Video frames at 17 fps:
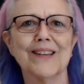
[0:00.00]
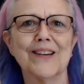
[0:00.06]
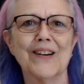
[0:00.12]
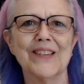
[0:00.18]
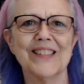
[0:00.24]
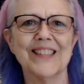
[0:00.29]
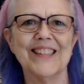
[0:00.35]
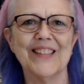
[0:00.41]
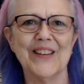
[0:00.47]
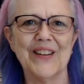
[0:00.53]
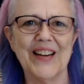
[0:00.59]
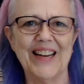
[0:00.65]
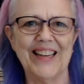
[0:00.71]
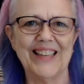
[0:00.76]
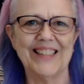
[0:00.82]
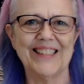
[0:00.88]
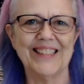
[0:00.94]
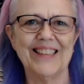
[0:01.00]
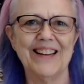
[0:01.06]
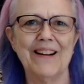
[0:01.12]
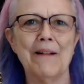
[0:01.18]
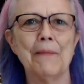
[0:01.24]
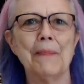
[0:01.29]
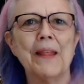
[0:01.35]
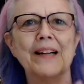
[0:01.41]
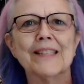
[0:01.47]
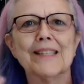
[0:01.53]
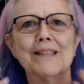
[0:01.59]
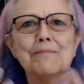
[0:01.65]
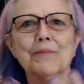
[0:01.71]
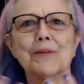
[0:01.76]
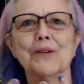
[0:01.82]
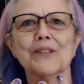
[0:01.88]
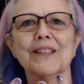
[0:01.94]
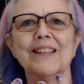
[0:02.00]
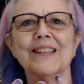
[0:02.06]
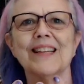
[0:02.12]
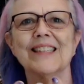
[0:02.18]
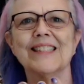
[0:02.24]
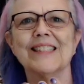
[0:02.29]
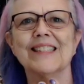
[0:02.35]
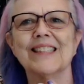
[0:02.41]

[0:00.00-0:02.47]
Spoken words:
cards in their hand. That's the person that's